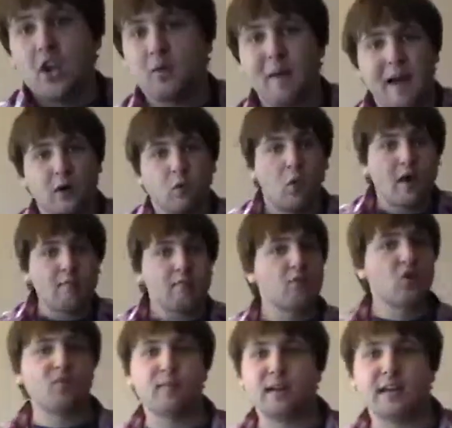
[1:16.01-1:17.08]
no matter what
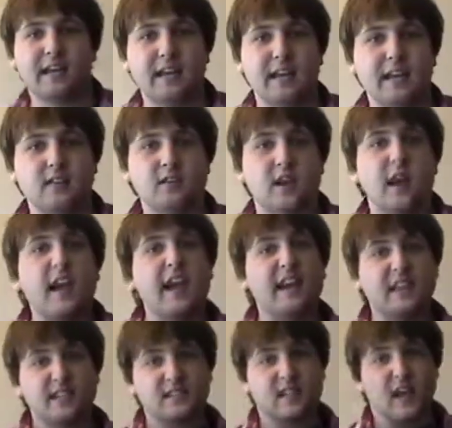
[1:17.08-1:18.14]
movement it
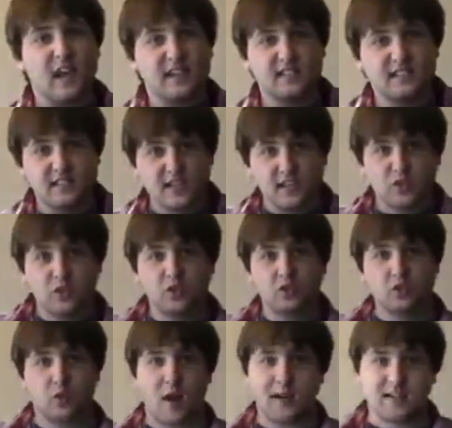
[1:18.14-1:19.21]
is a single
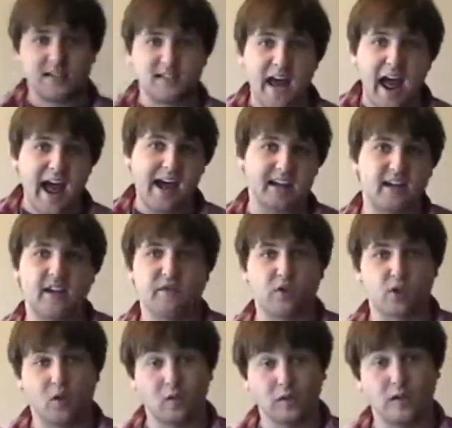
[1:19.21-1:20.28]
direct attack if
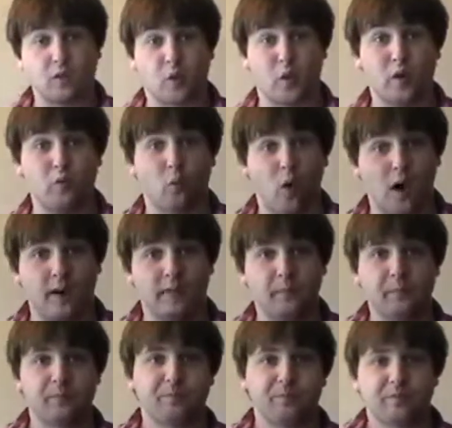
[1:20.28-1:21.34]
you're only throwing one.
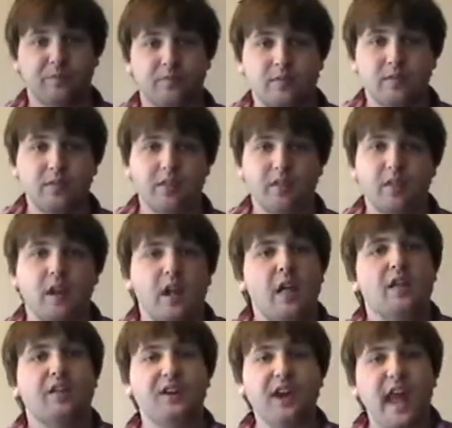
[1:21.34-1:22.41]

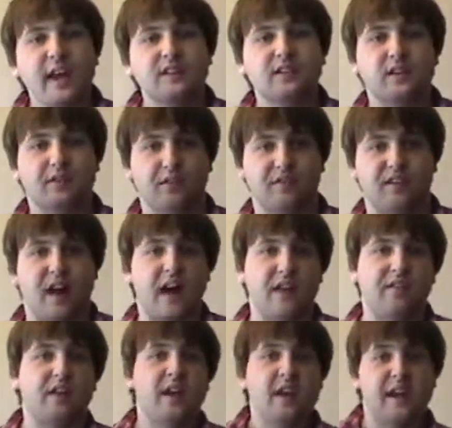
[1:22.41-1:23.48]
The next of the
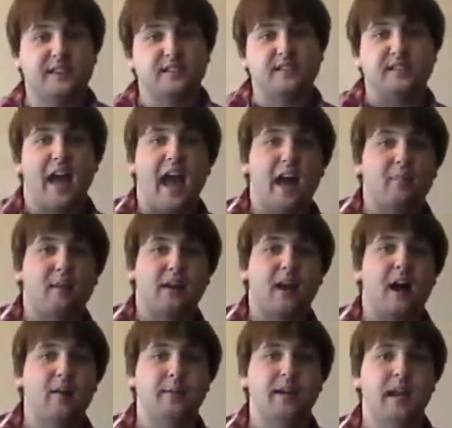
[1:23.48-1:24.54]
5 is attack by
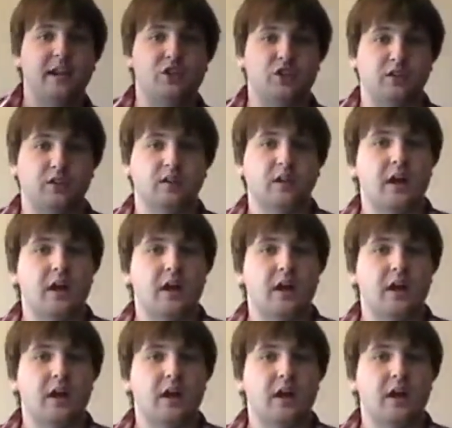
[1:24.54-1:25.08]
combination.